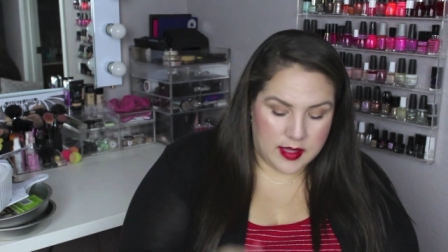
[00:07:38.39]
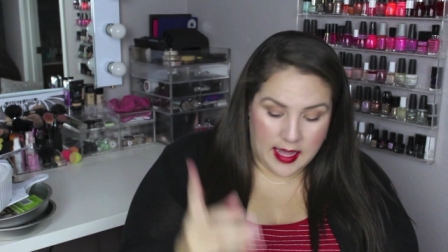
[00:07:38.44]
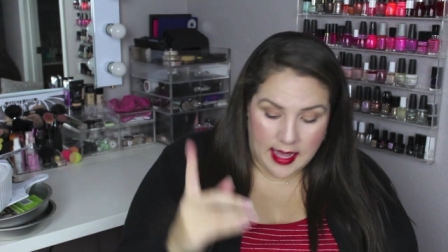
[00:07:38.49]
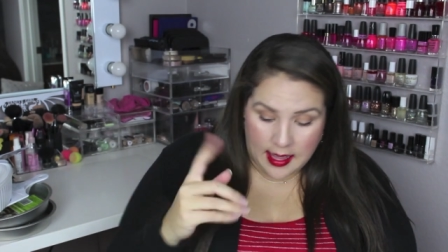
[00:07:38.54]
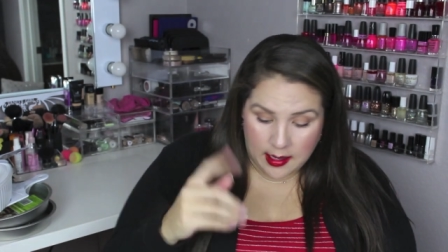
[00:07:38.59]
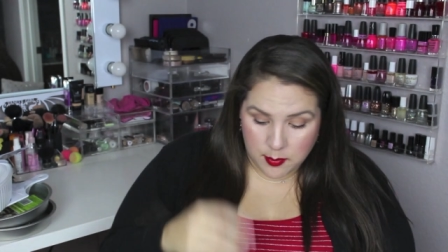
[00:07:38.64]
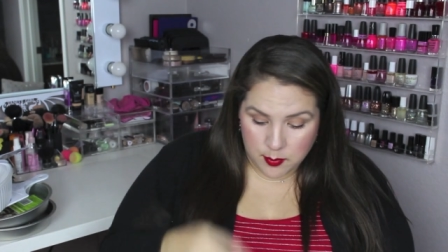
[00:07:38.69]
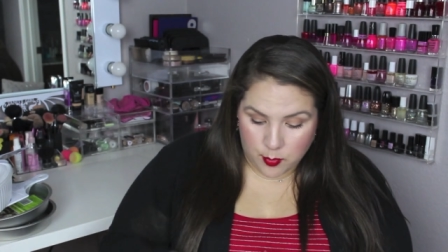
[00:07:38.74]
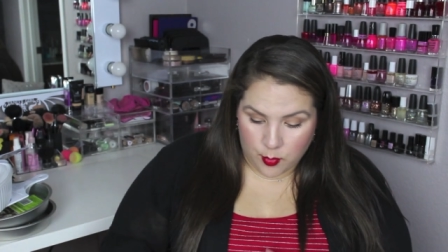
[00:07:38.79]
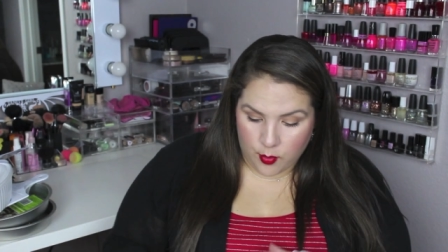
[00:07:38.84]
They
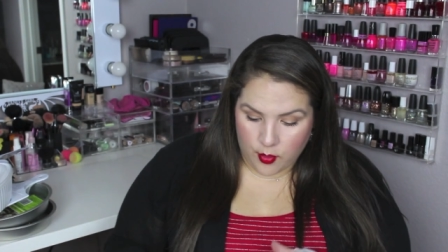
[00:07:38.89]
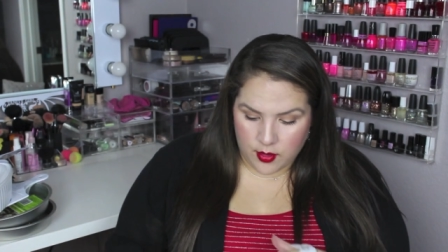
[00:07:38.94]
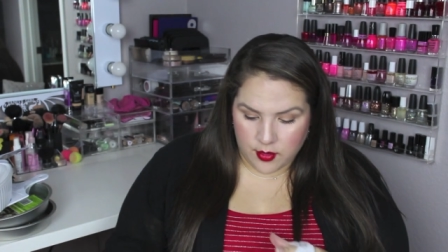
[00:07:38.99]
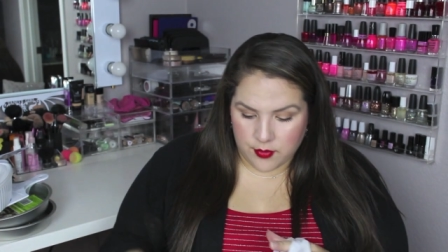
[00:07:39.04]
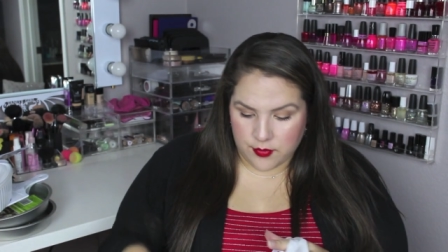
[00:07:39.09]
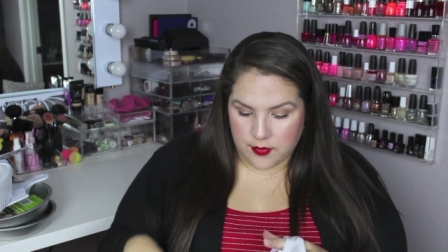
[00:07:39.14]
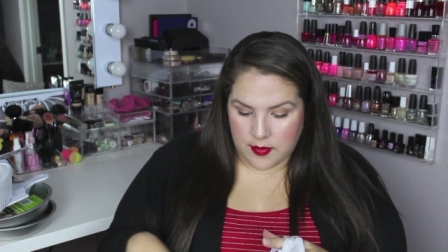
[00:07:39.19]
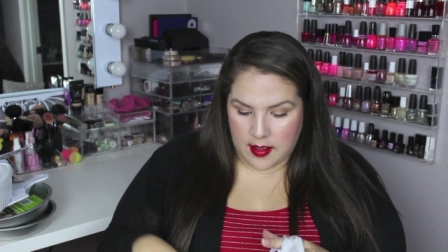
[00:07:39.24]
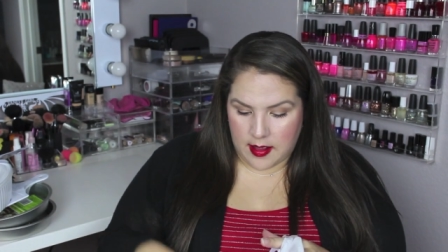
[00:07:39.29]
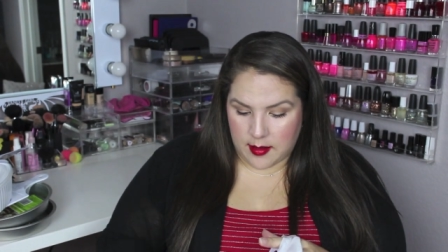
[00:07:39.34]
had
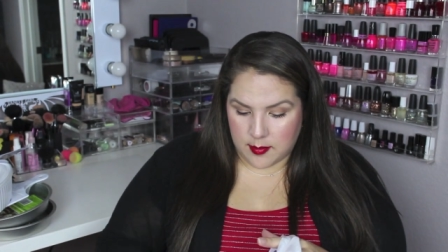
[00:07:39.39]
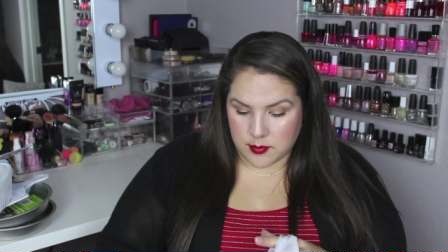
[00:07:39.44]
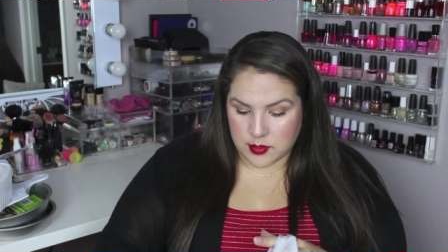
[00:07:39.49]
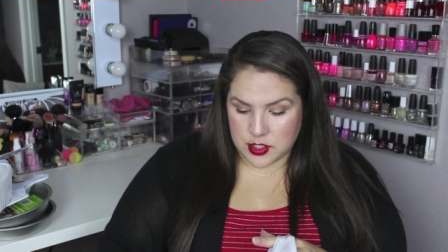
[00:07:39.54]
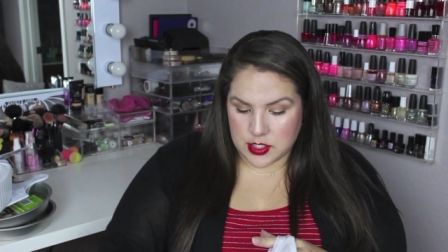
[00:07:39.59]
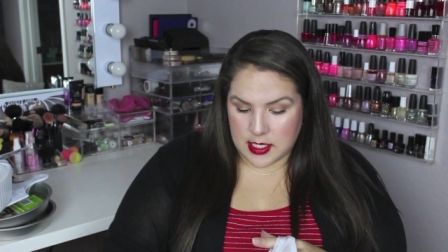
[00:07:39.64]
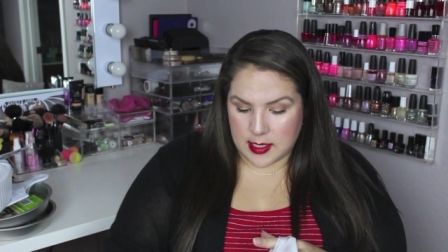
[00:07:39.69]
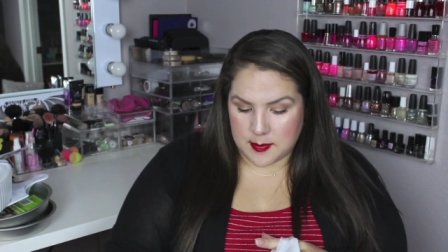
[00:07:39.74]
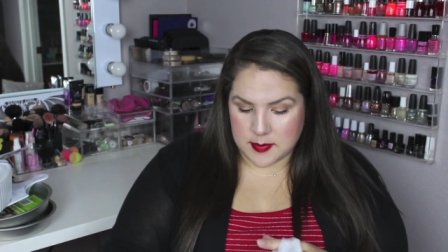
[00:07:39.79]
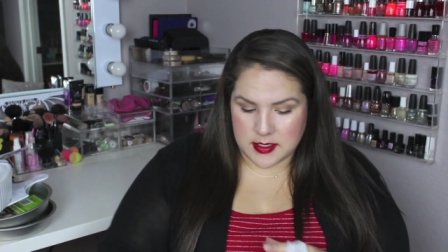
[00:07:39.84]
more um,
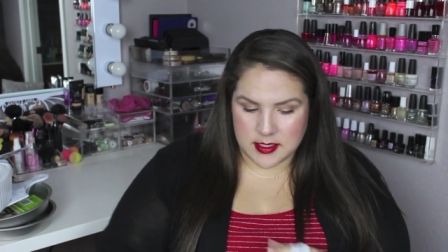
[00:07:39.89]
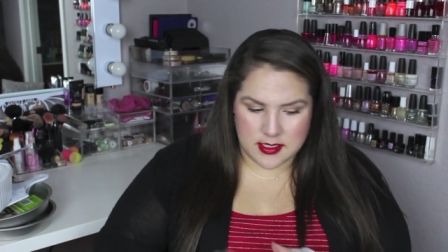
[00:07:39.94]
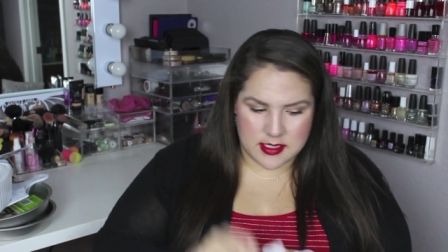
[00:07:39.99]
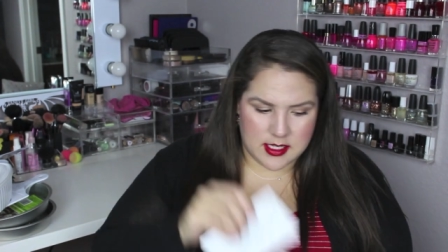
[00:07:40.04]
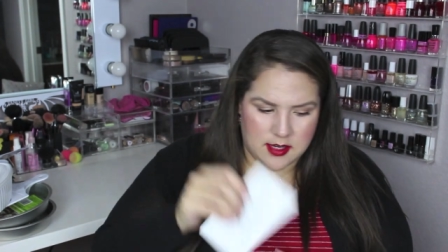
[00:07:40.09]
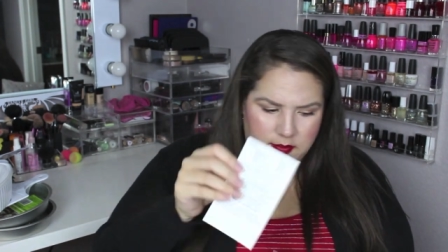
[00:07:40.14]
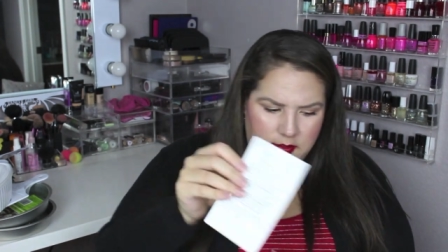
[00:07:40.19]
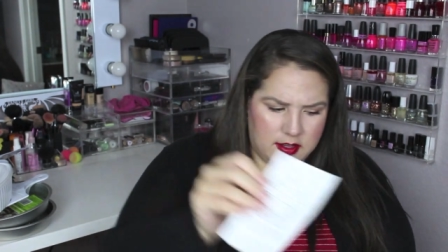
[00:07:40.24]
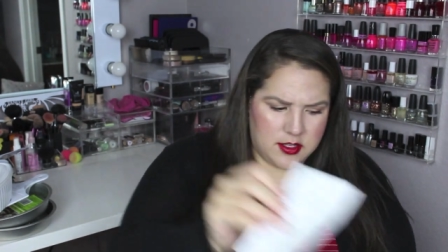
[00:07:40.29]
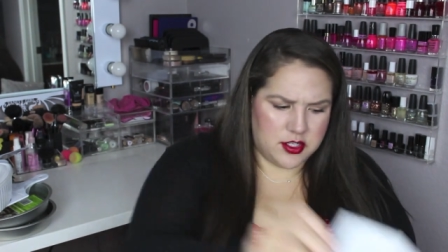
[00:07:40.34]
shapes and
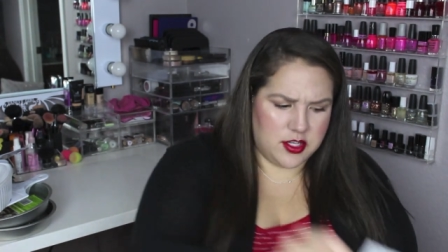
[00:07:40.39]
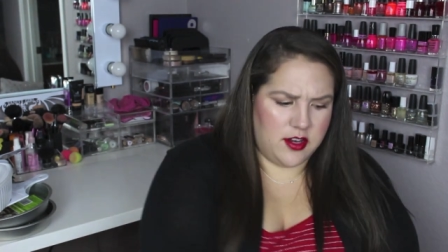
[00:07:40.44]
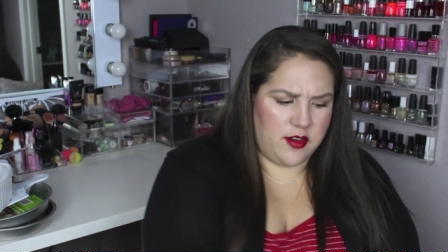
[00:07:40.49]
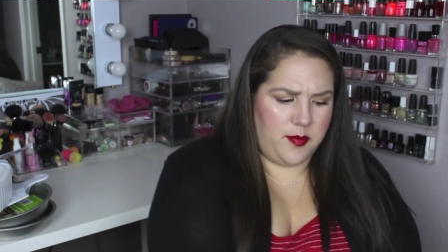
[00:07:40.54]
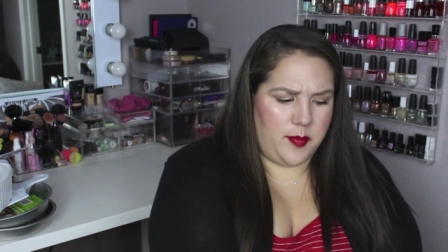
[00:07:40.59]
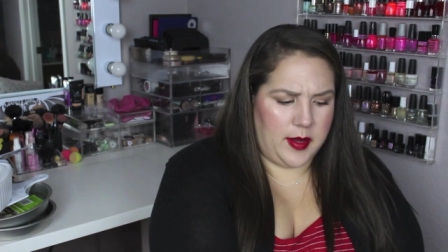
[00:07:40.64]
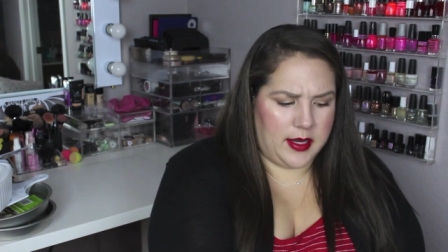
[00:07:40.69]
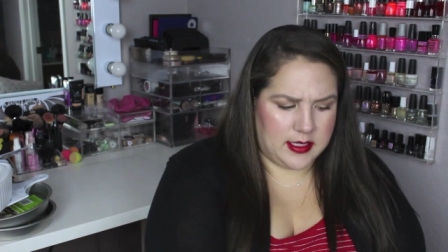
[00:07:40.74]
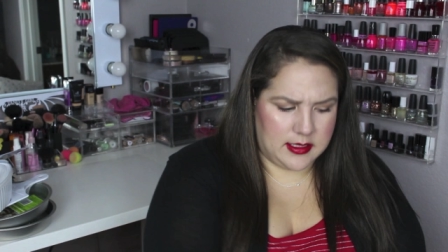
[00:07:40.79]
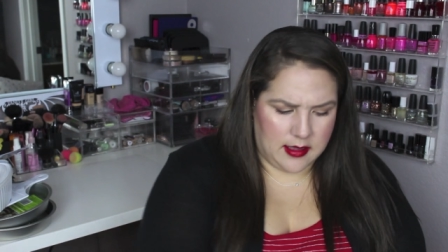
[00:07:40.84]
stuff I should
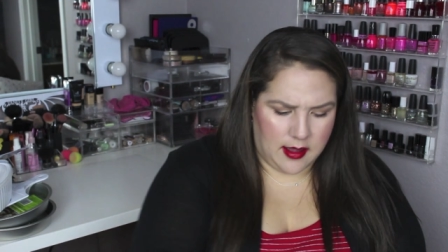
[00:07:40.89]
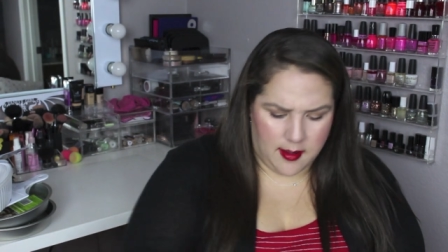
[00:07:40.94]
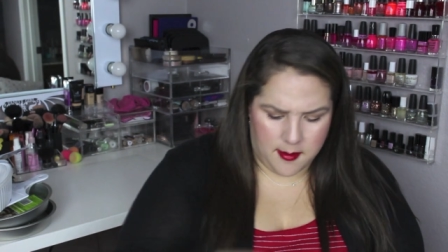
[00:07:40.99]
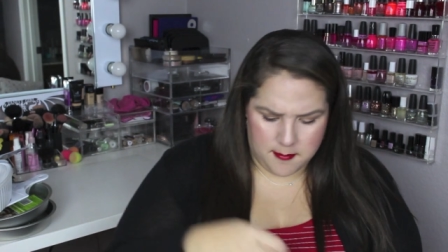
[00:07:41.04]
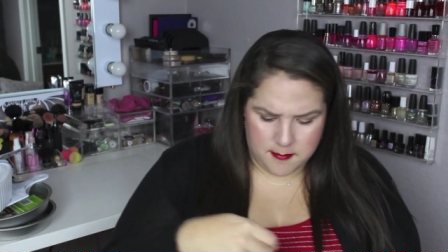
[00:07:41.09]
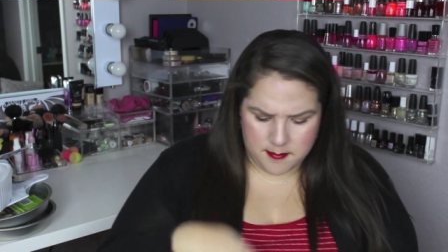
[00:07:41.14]
have picked up.